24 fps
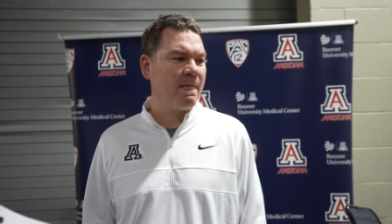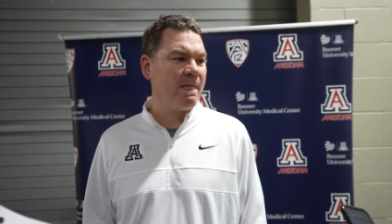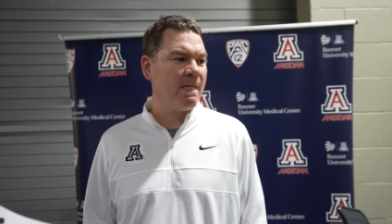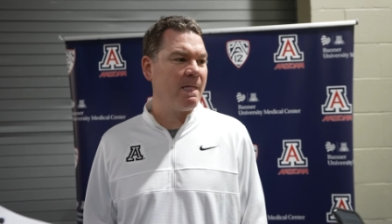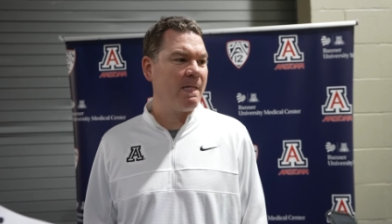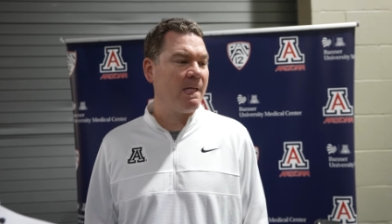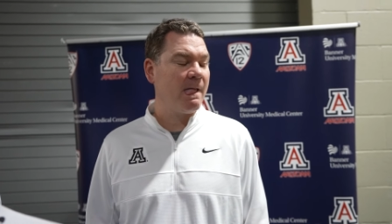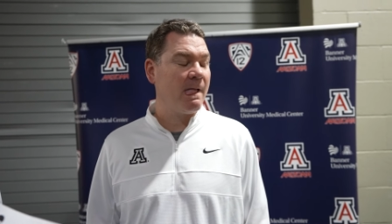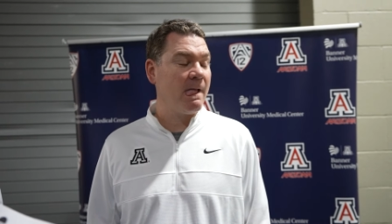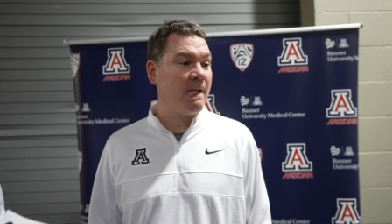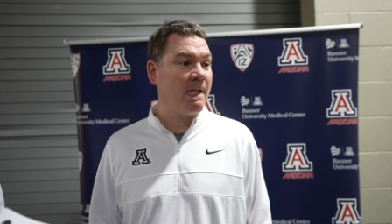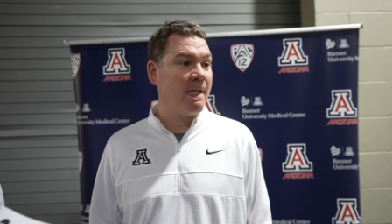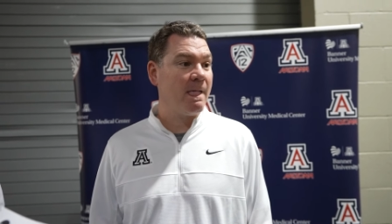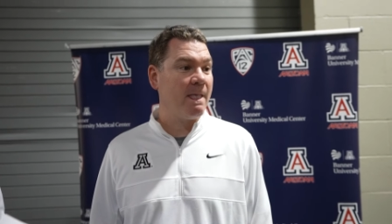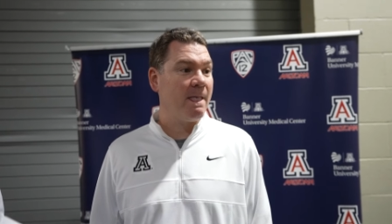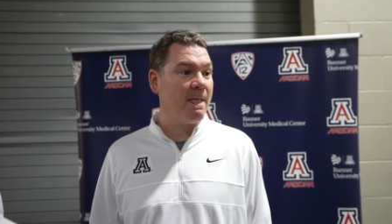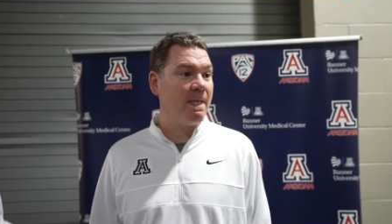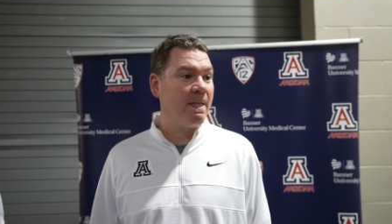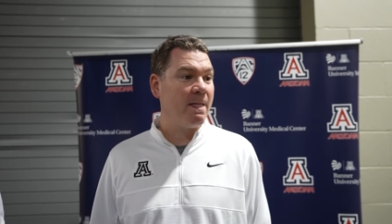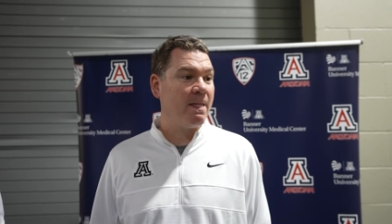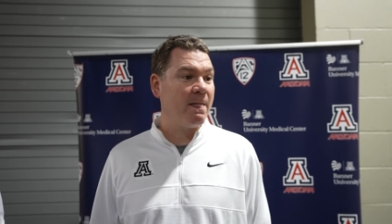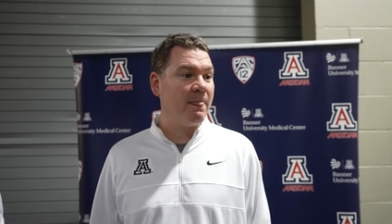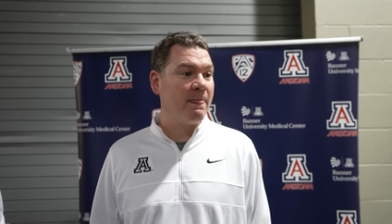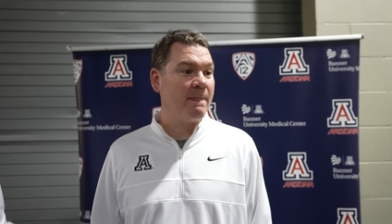You're uh,
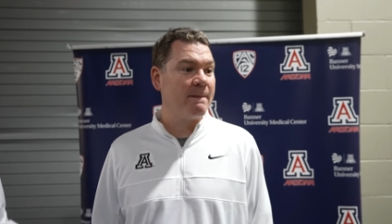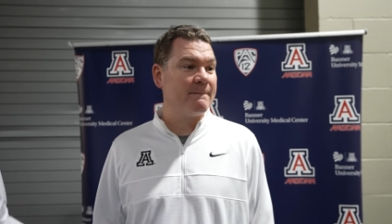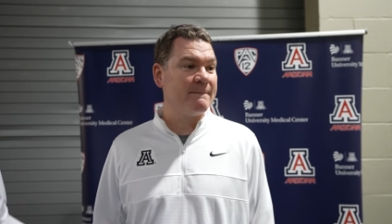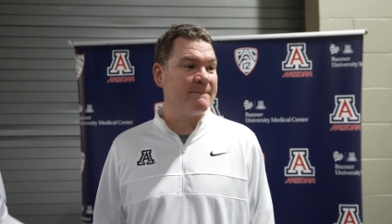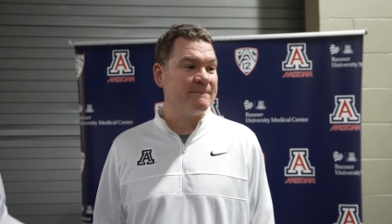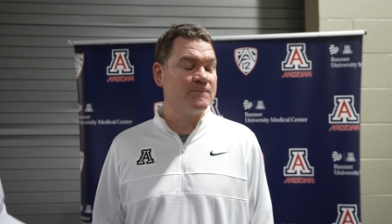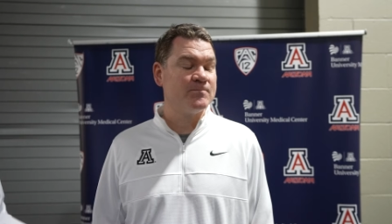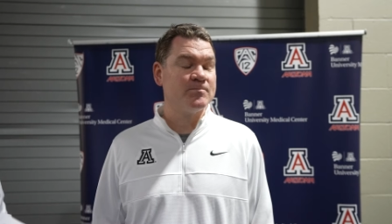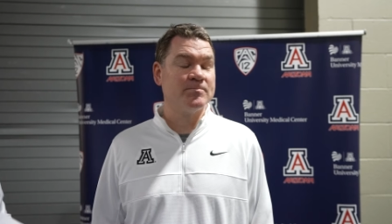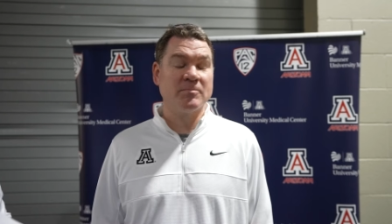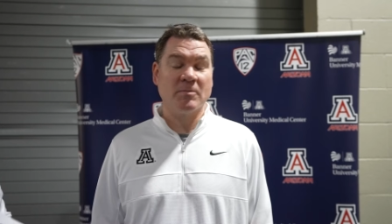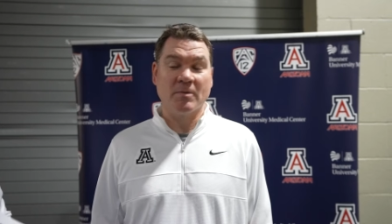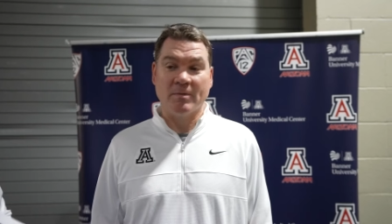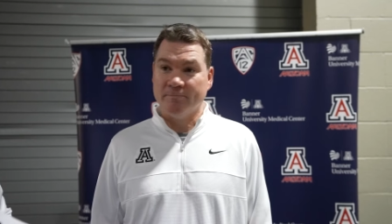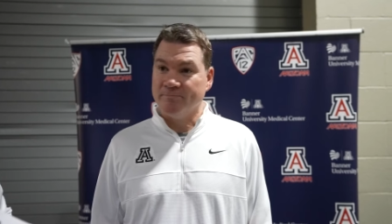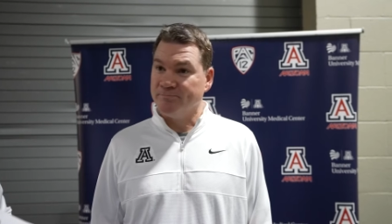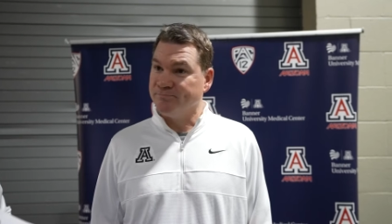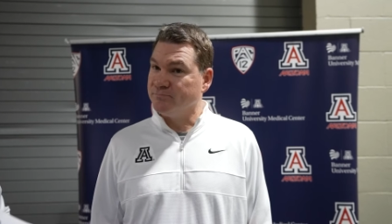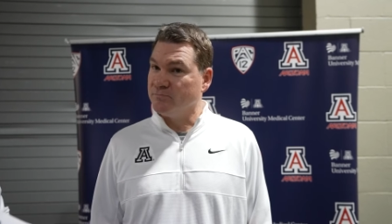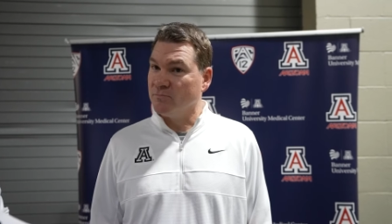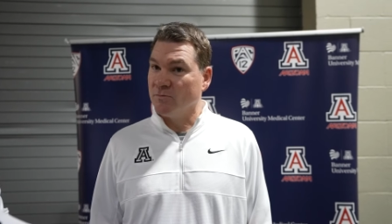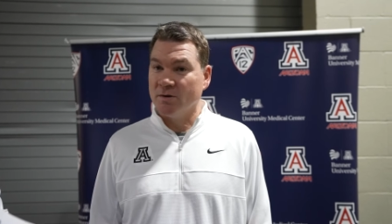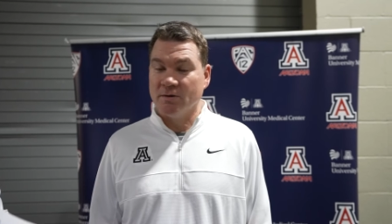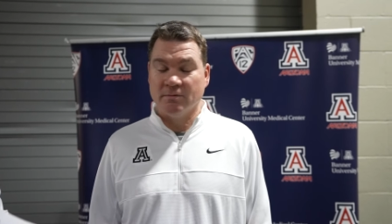tied for first now, and
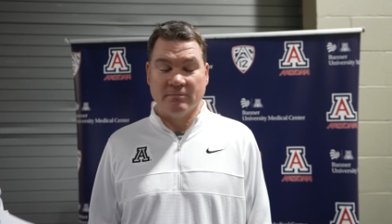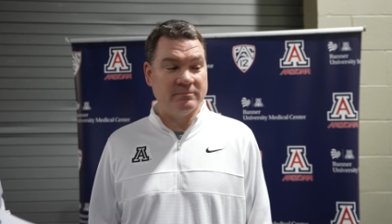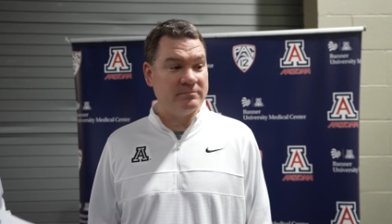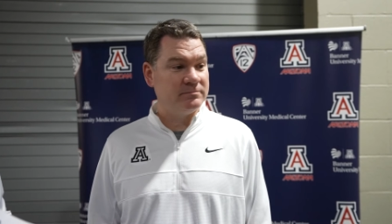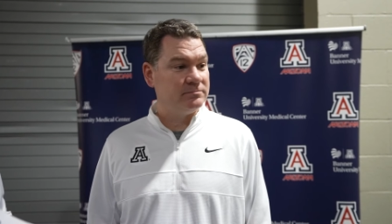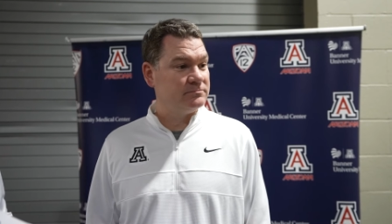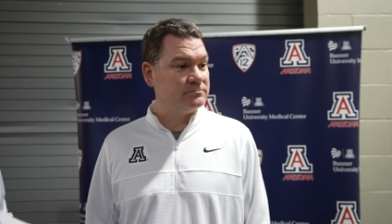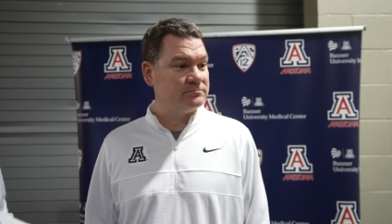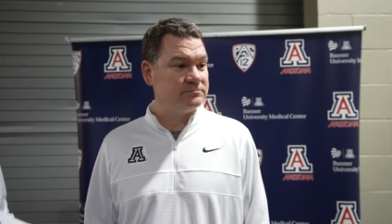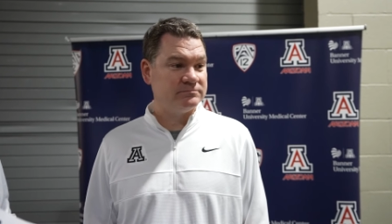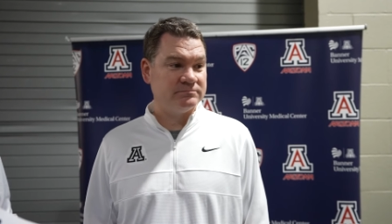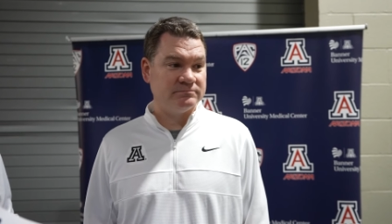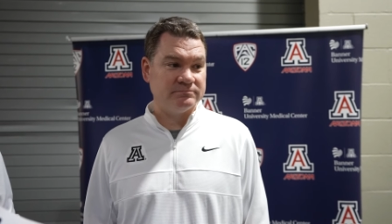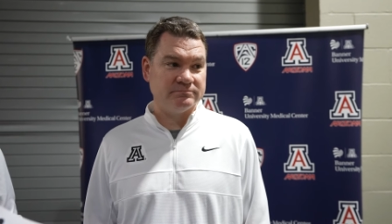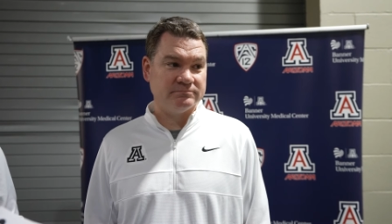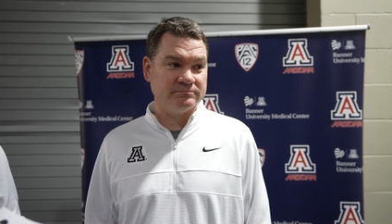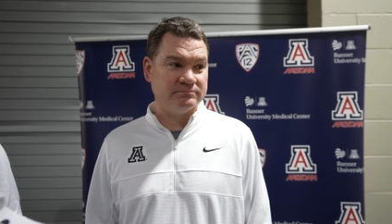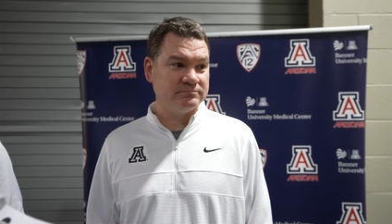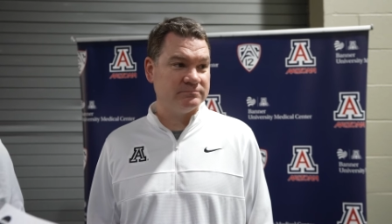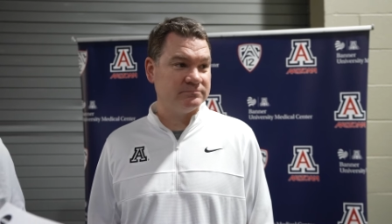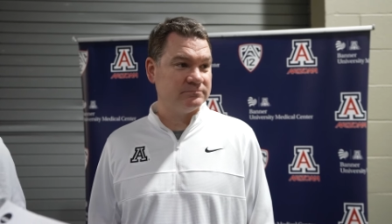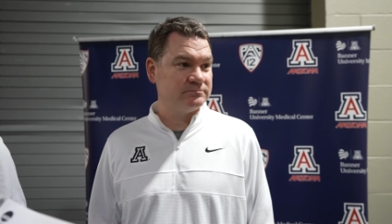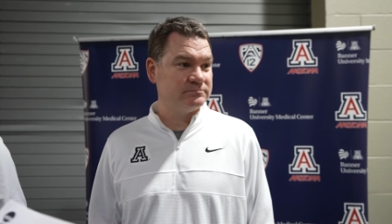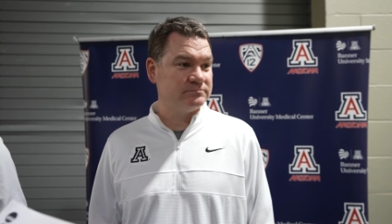also uh,
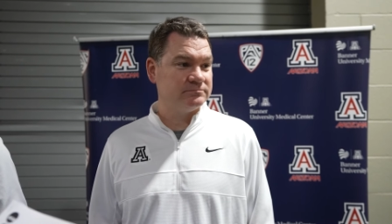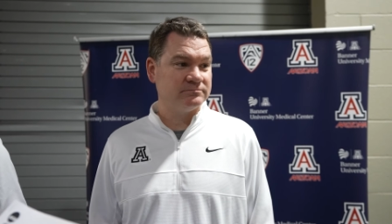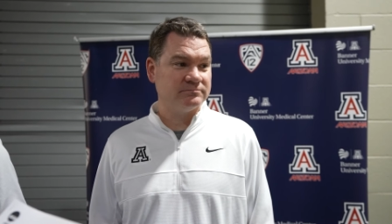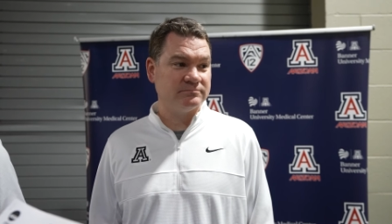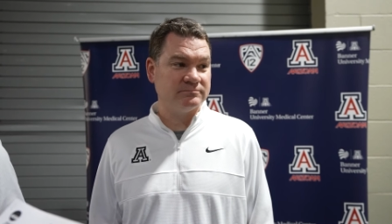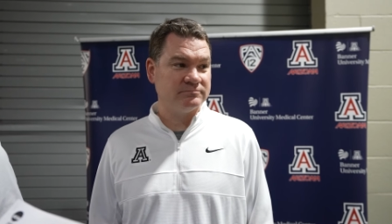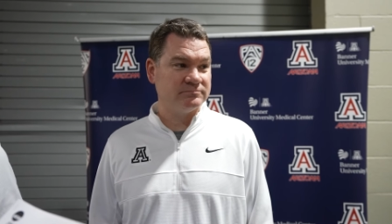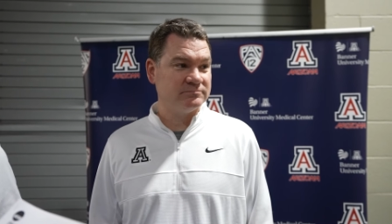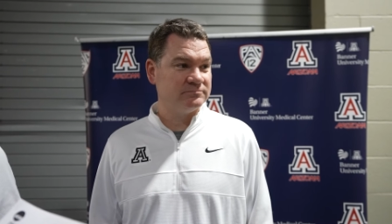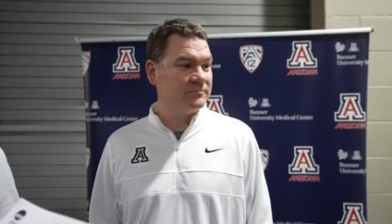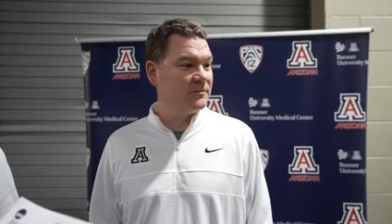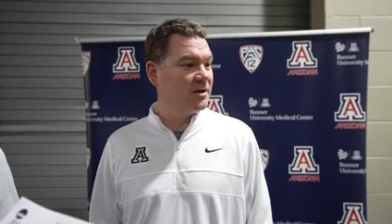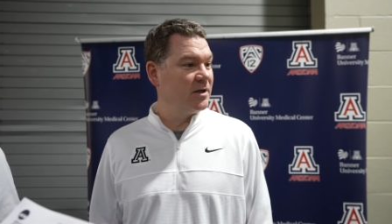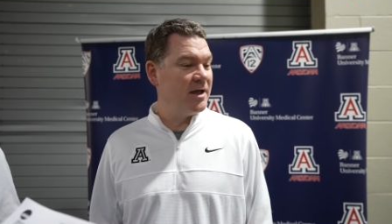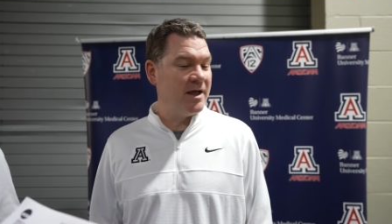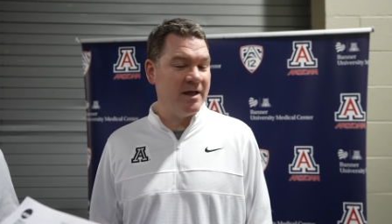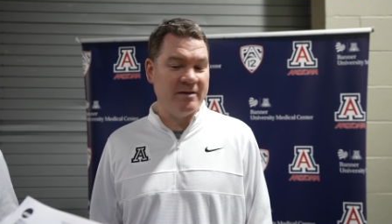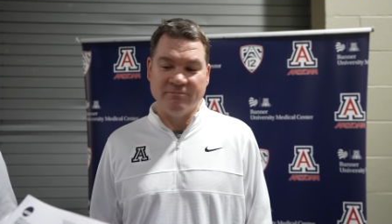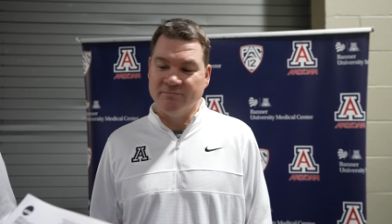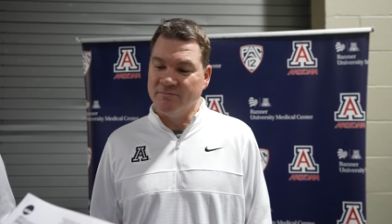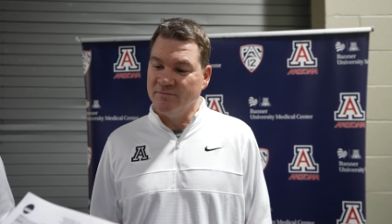avenging the game here last hey, year.